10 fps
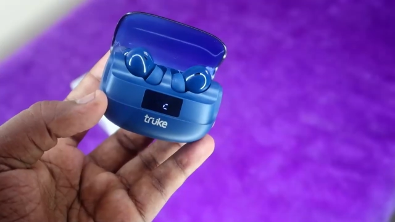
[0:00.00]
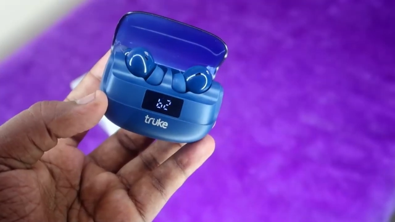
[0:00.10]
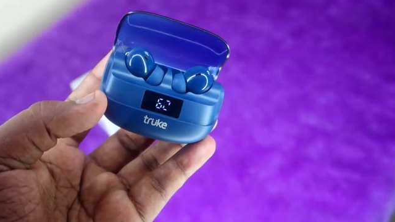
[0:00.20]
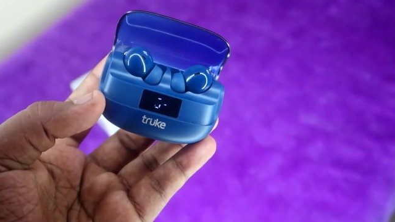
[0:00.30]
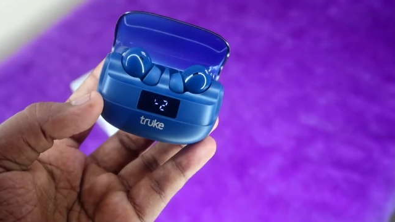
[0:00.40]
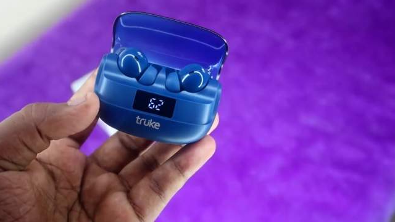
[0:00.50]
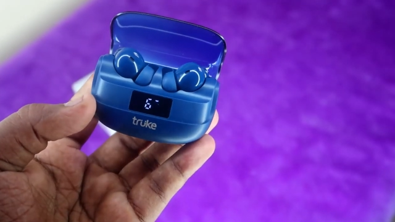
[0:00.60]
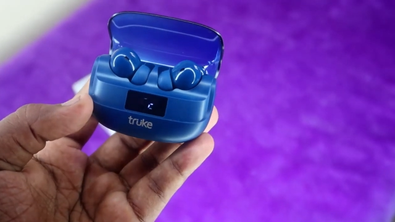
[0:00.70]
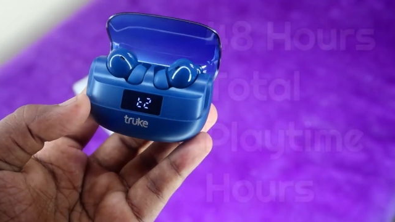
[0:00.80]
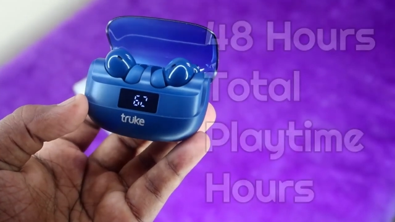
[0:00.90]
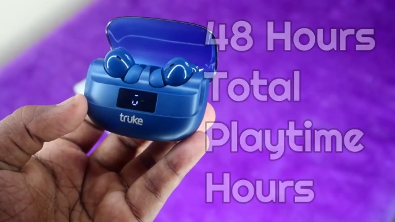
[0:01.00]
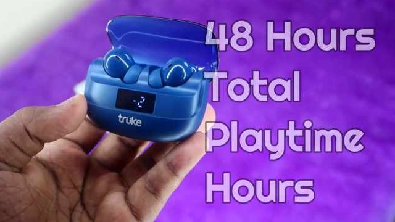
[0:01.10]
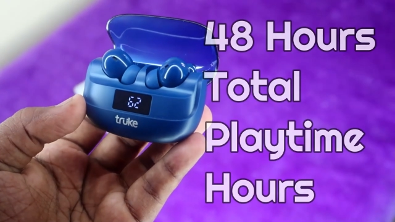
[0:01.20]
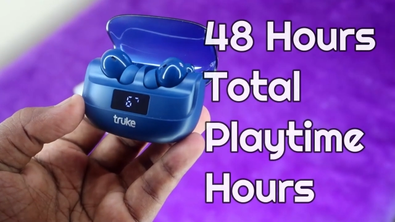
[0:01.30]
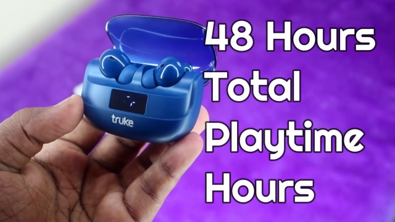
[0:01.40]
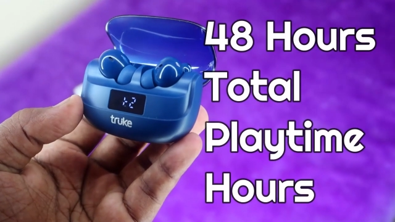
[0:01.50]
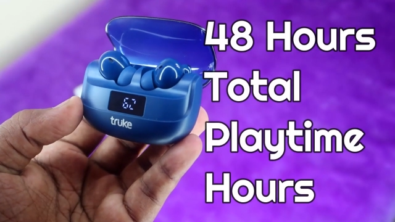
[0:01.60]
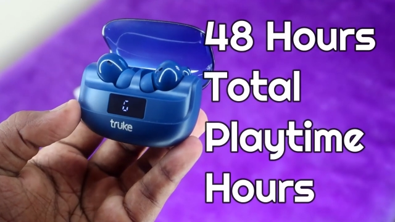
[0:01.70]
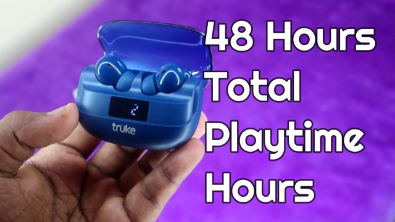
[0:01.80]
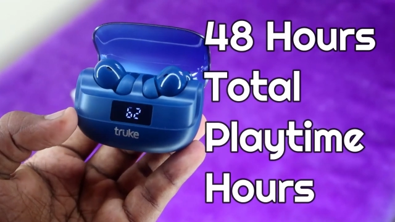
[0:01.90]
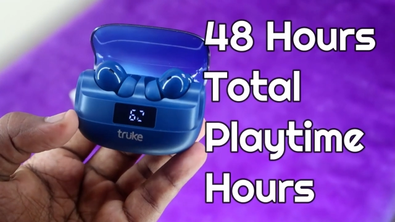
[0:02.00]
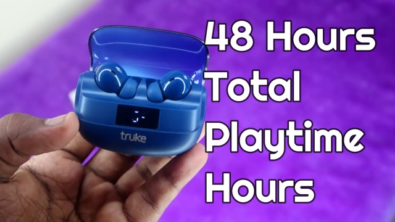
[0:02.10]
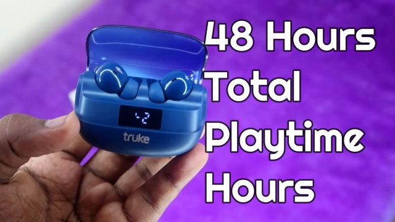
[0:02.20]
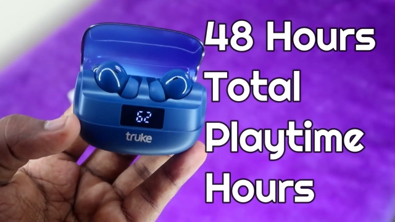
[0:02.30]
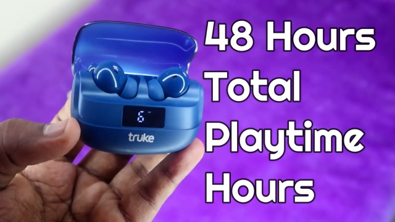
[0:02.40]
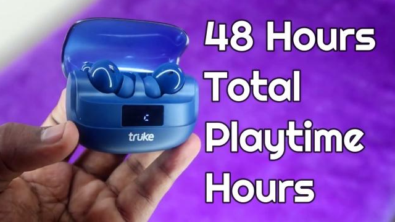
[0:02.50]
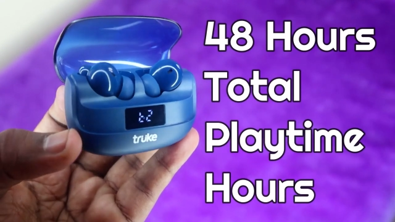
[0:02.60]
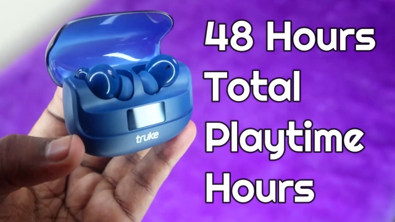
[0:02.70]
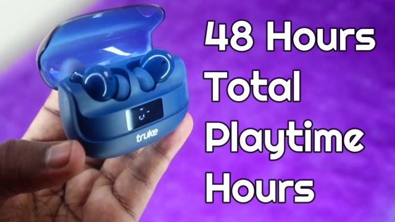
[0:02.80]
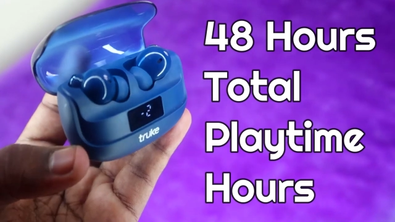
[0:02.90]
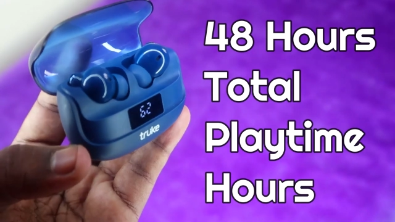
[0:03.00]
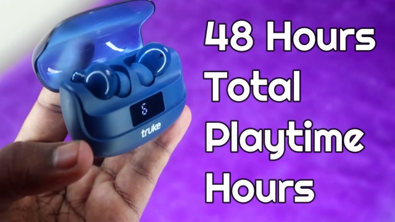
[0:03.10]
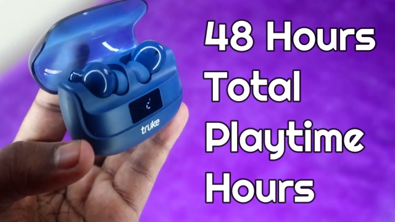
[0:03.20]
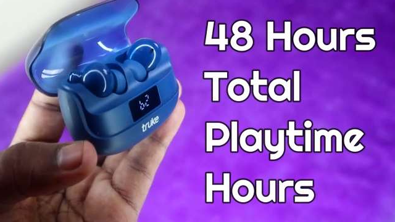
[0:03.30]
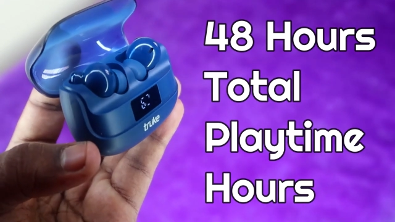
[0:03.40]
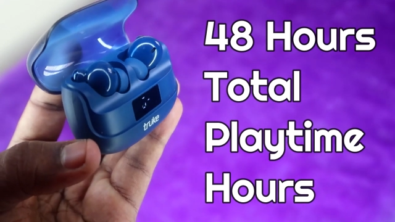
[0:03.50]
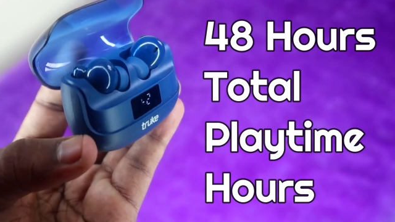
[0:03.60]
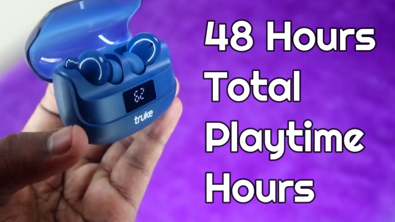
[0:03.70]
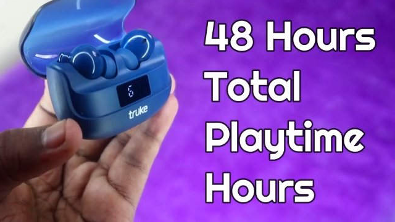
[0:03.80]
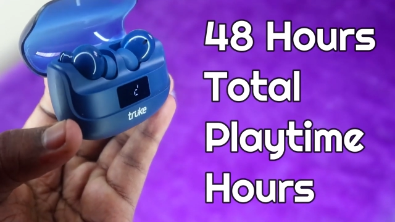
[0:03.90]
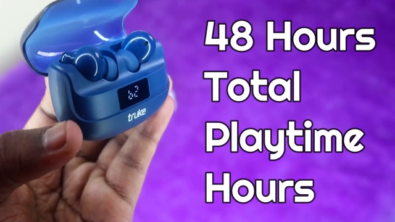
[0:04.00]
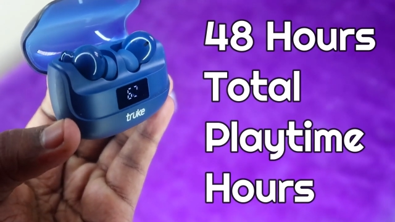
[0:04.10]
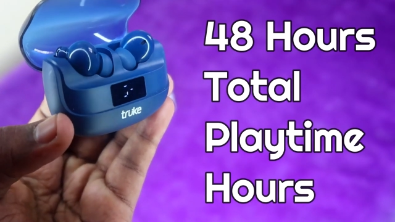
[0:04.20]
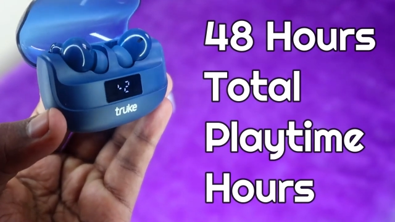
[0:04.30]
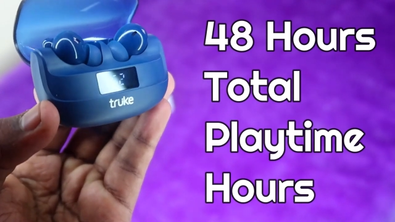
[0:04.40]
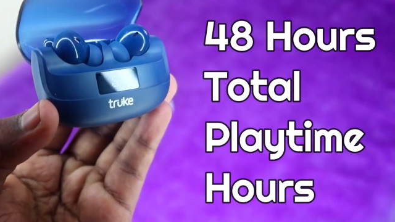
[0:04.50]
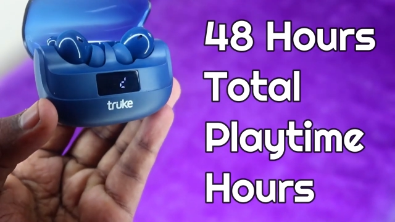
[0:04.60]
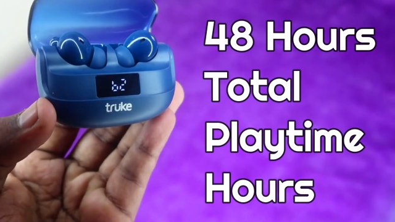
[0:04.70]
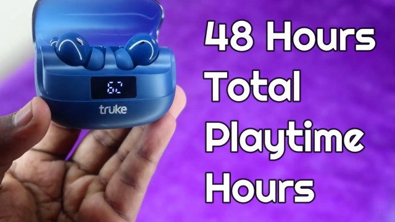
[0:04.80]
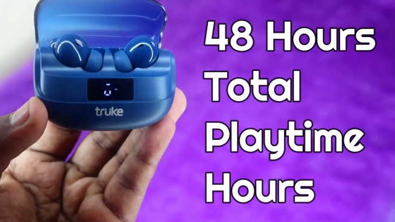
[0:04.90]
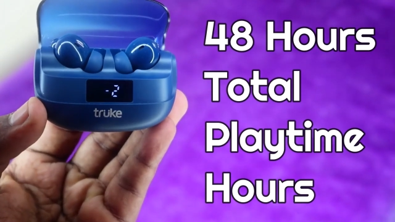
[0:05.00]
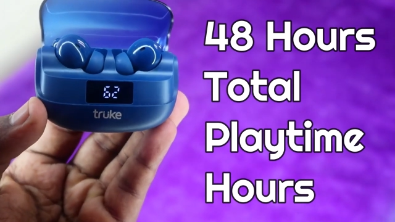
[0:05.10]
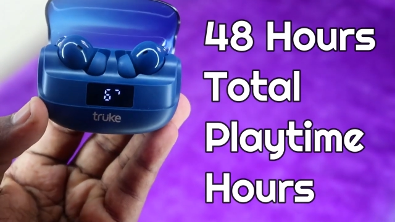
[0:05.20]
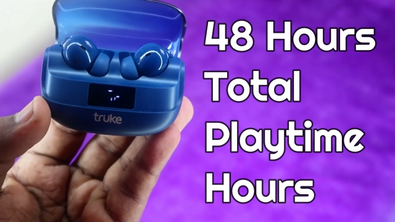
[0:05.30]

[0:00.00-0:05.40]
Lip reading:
Nobody's mouth can be seen.